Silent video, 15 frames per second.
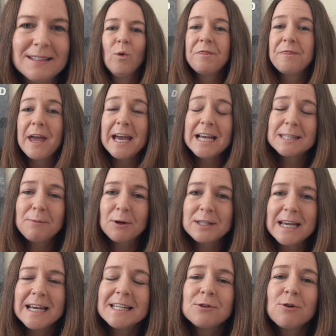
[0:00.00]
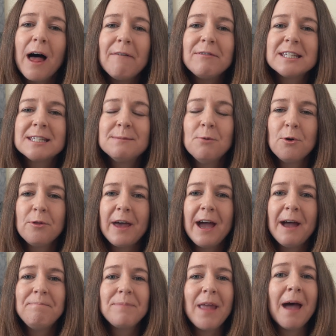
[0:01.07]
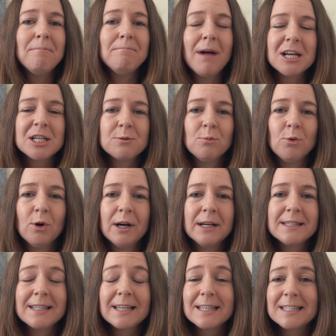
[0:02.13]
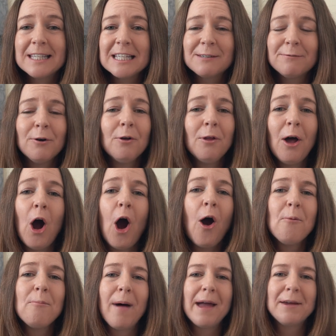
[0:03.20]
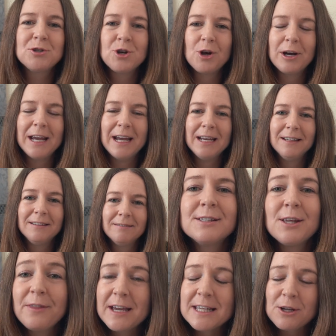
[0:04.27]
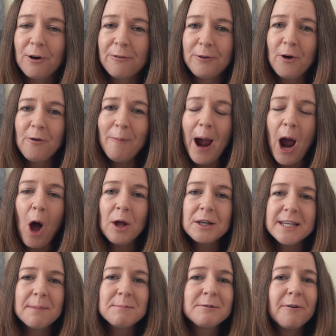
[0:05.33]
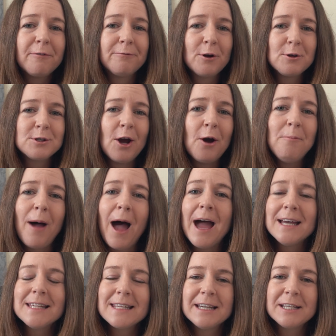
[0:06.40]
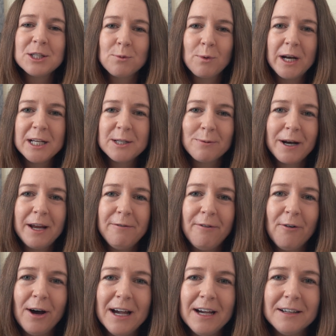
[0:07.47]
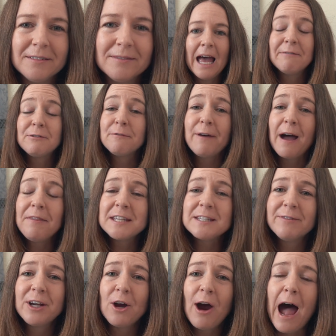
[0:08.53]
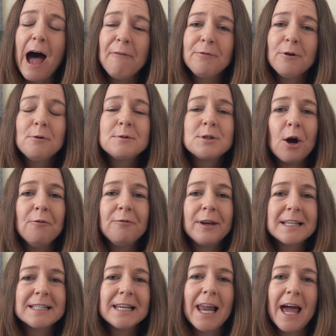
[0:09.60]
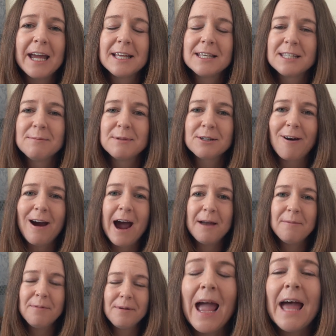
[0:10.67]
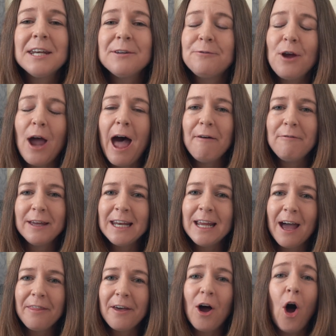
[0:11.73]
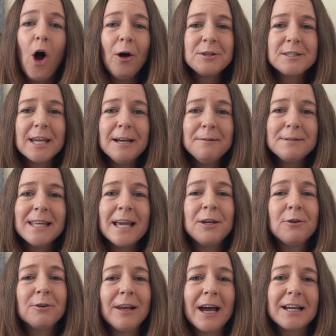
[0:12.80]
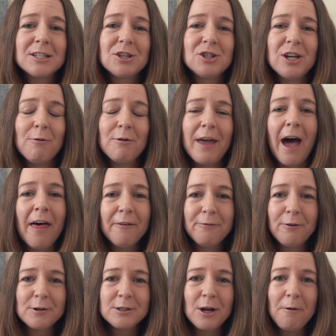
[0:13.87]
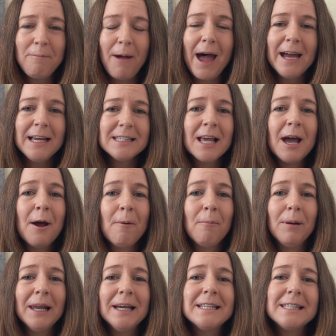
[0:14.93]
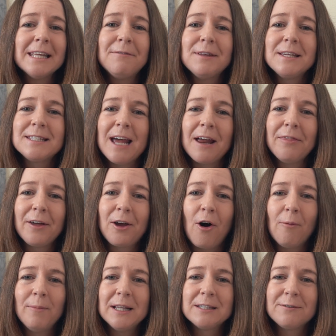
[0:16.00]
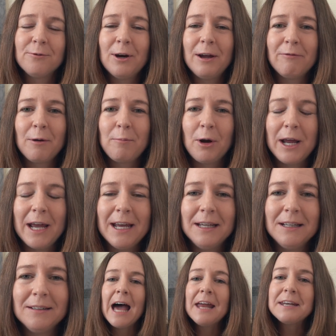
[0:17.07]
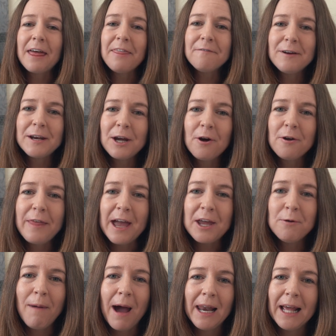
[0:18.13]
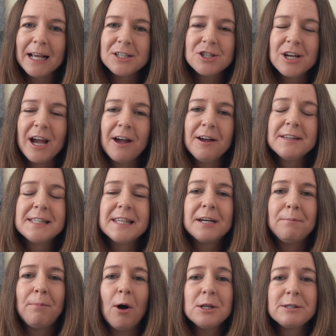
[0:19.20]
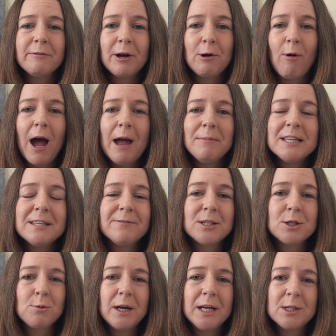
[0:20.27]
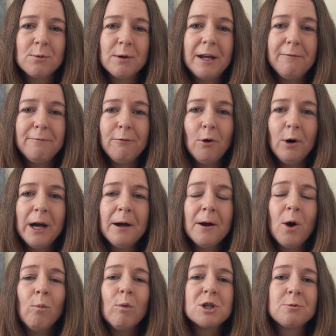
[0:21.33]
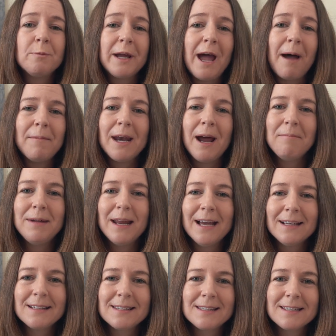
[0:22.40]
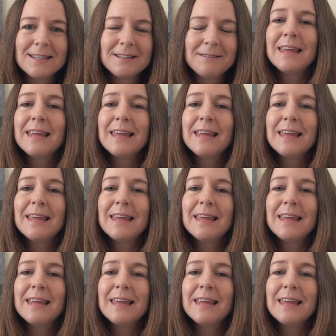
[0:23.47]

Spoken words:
With their expertise, you'll have a smoother and much more successful home buying journey. So these are a few of my hot tips for first home buyers in 2024. If you found this video helpful, don't forget to like and subscribe. And if you have any other hot tips that you'd like to share with other first home buyers, please leave these down in the comments for everybody. Another video that you might like to check out is the deposit requirements for 2024, which will be coming up next.